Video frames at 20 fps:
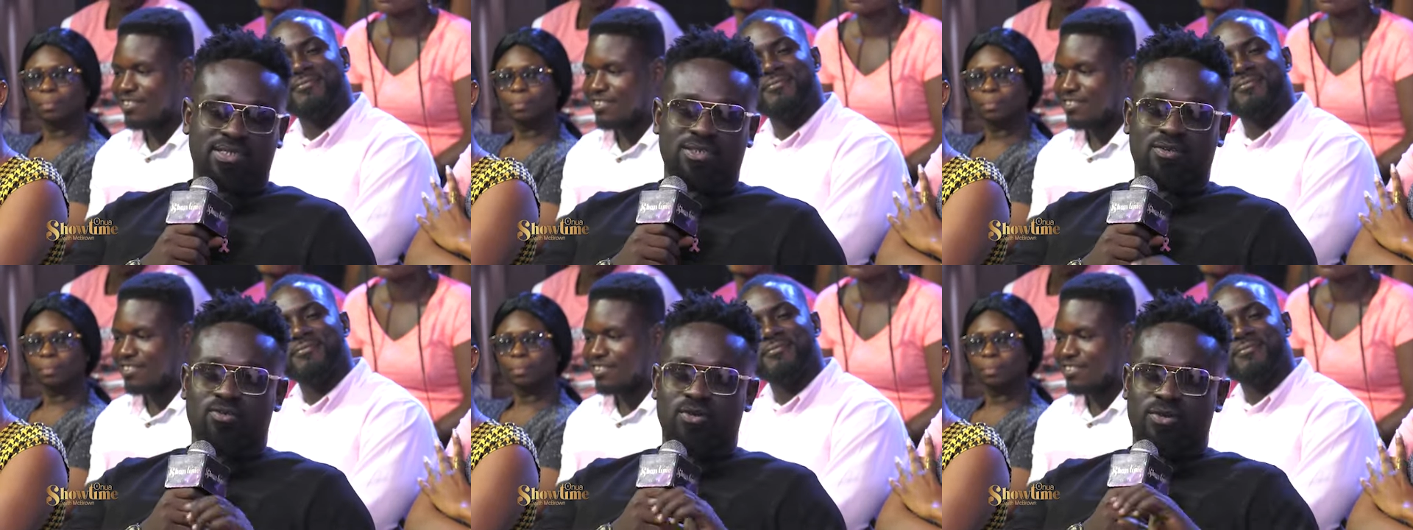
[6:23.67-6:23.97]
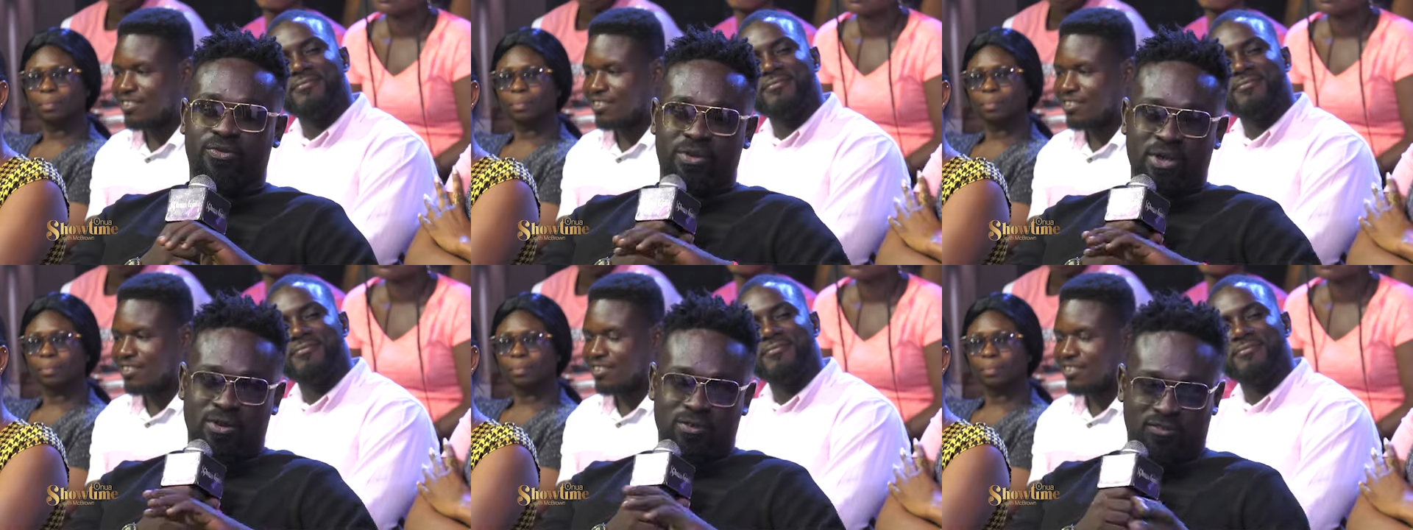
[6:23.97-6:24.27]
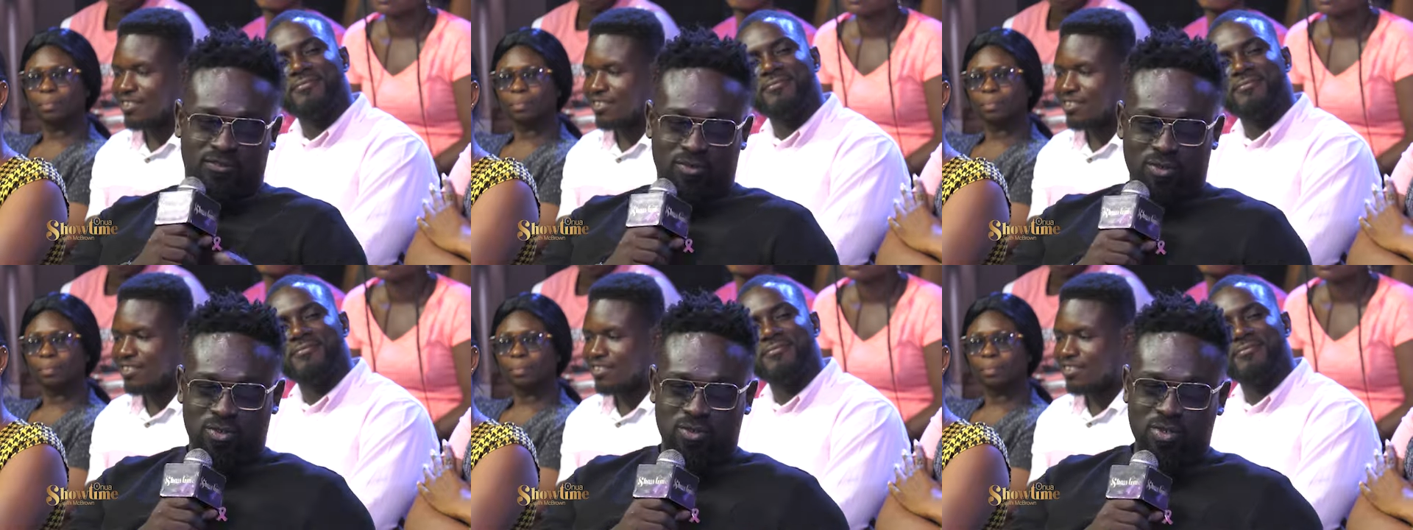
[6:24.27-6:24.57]
Speaker 1: we channel
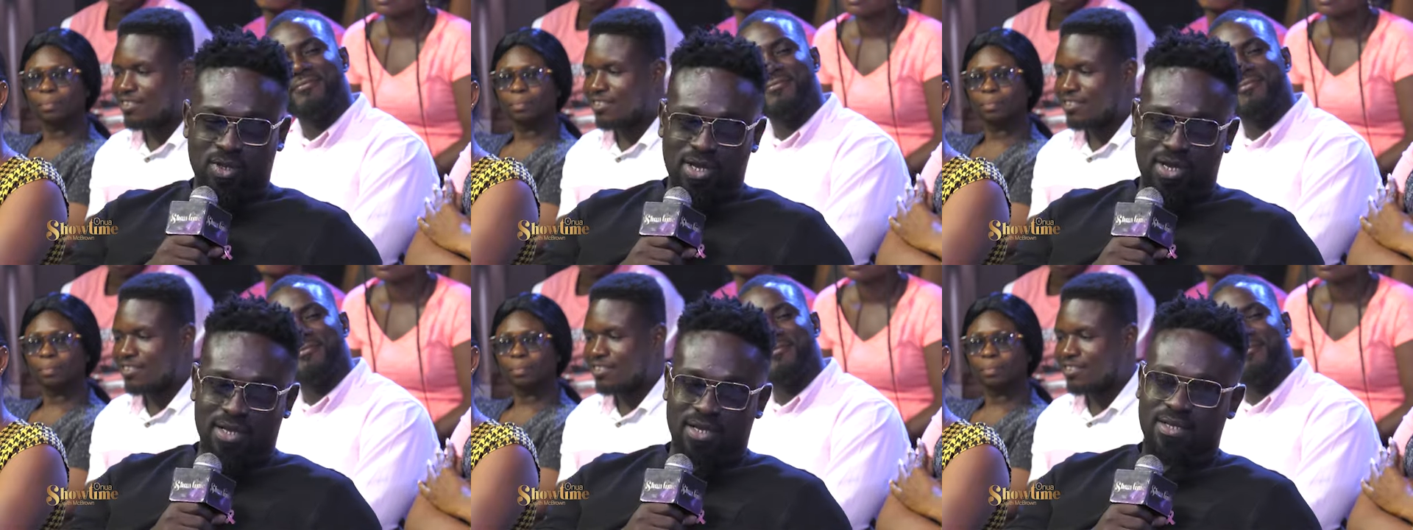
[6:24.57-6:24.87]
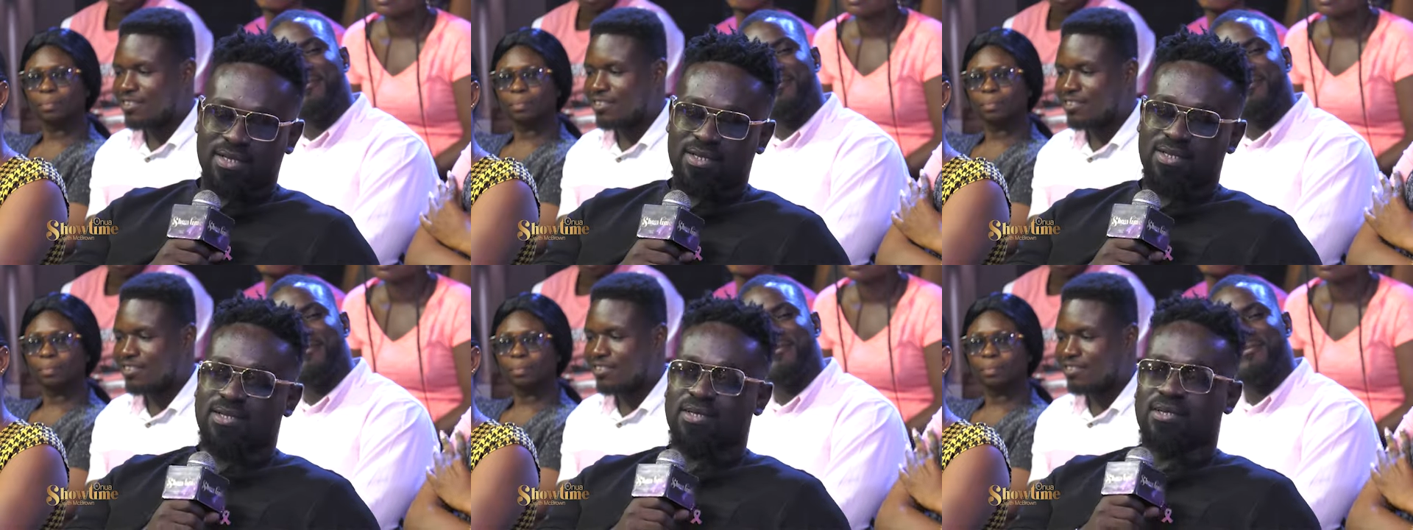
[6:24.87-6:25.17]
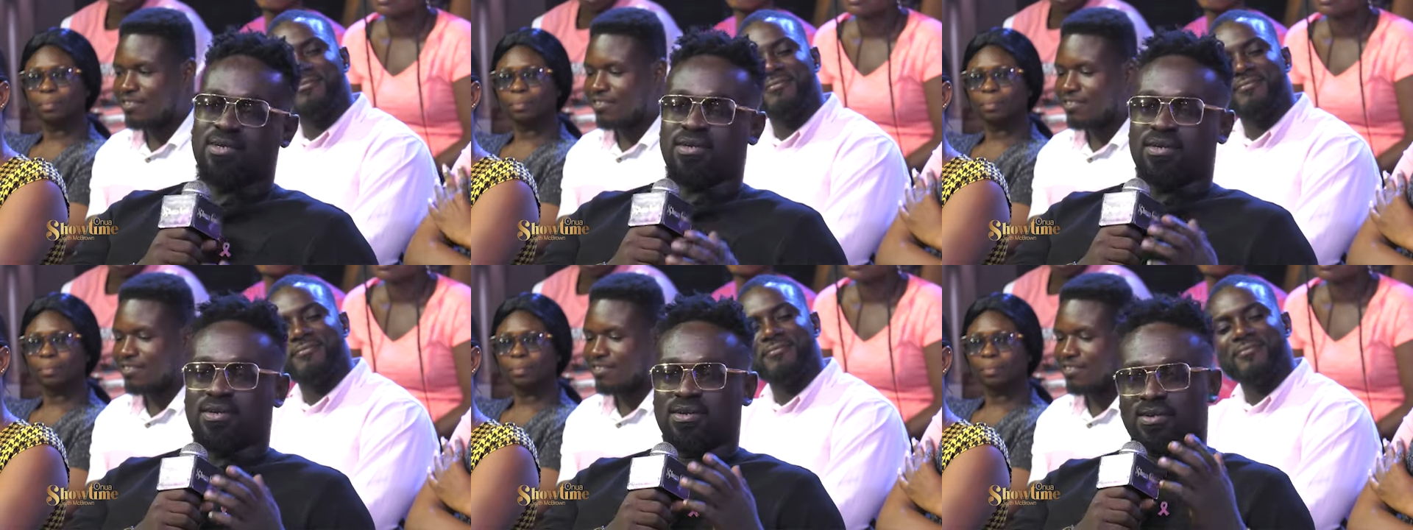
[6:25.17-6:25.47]
for so.
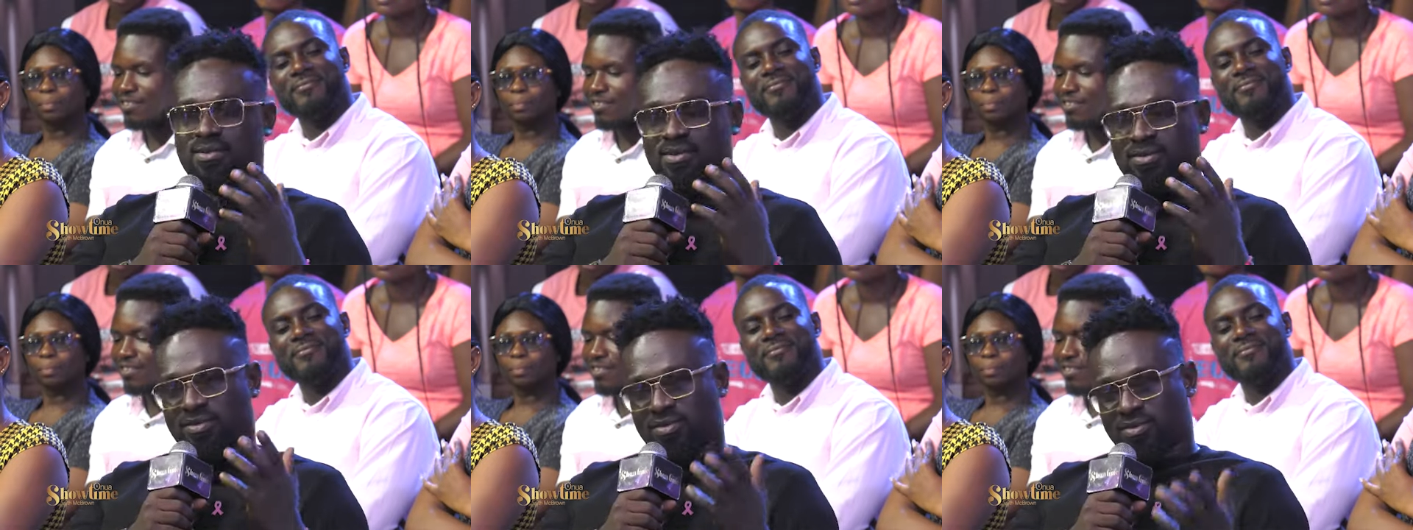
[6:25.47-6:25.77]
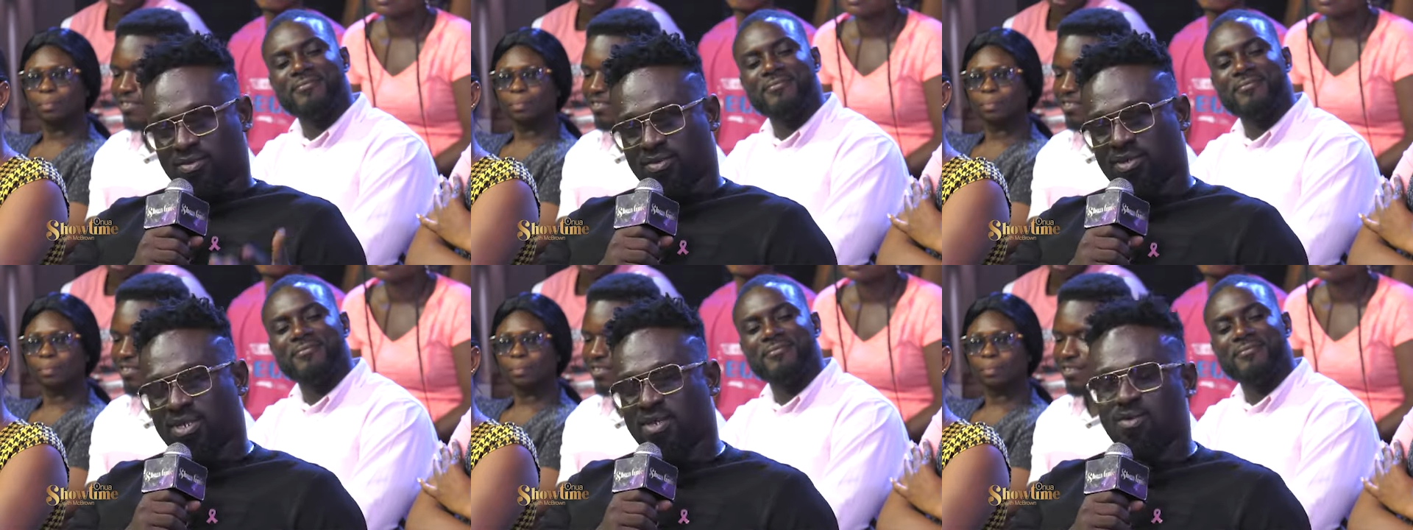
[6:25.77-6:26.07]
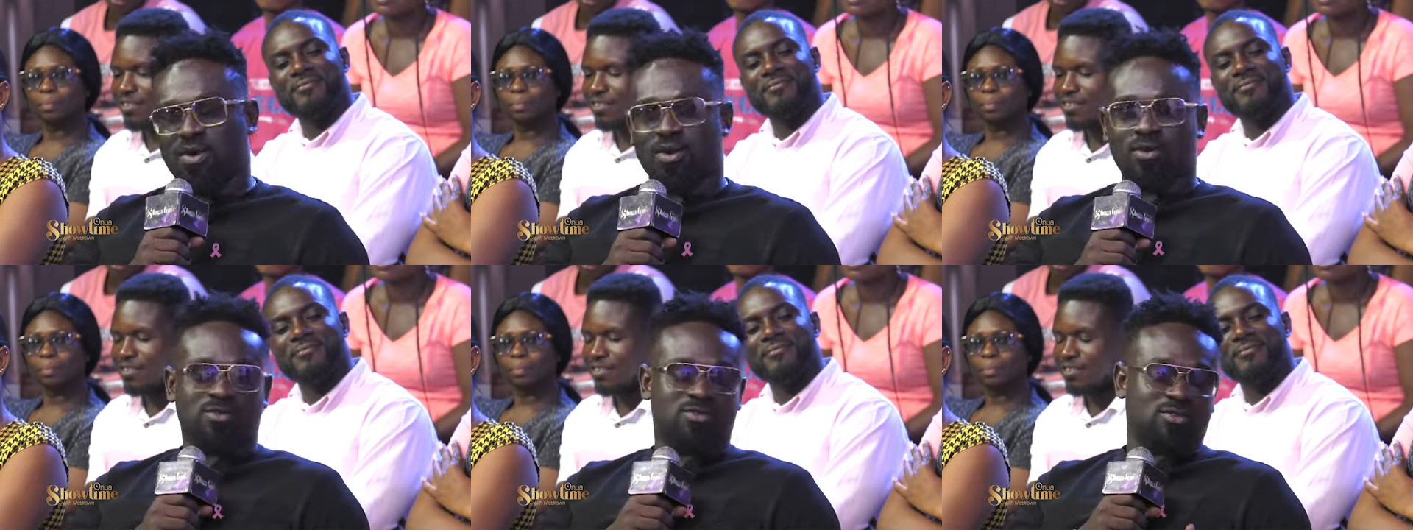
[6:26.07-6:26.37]
What they
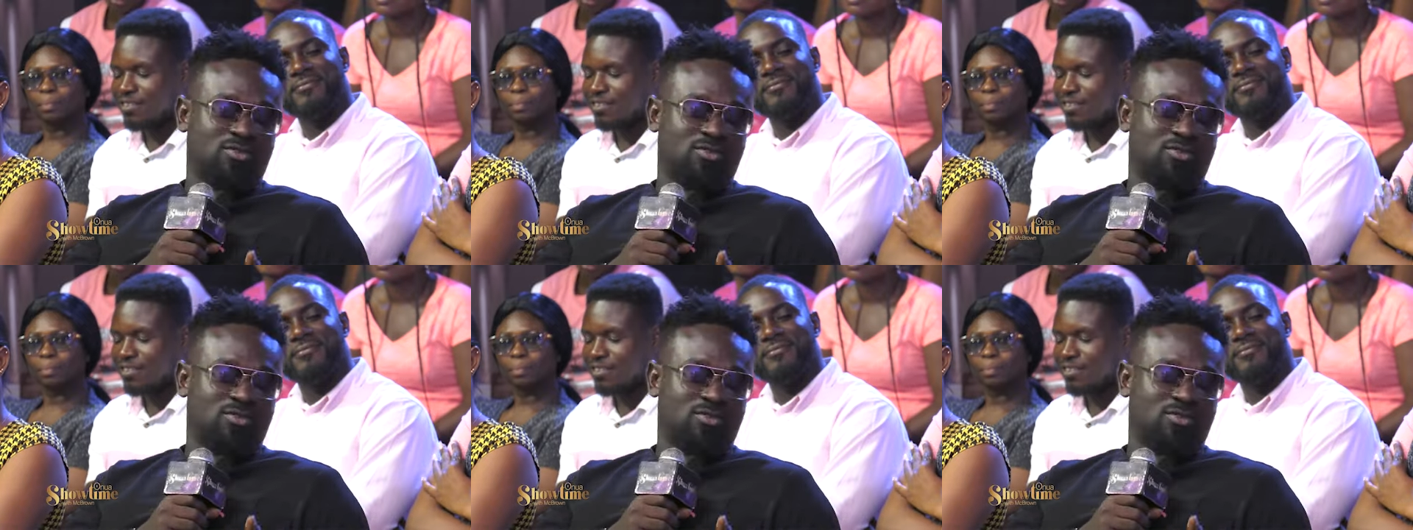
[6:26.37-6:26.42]
want us to